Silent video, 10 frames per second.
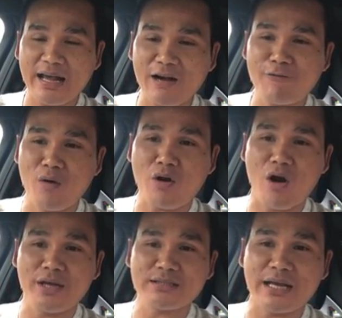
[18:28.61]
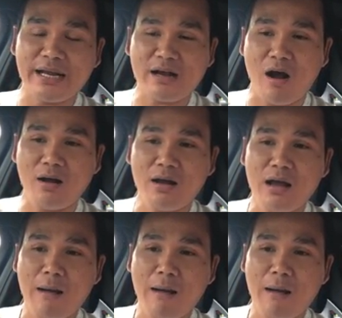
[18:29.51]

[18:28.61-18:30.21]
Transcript: got a phone call and he said, hey, Khang,